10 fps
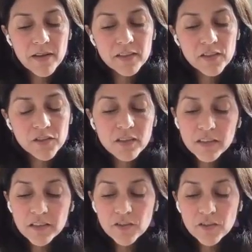it's
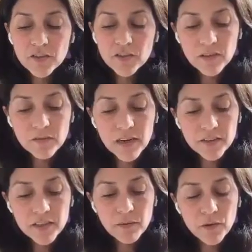certainly true that the
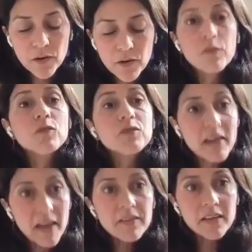writers I work with, those
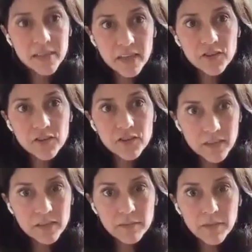that have the intention
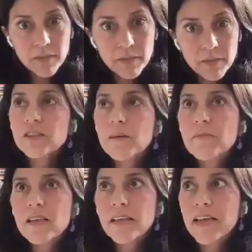to publish or
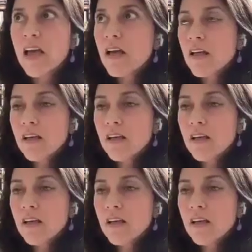something like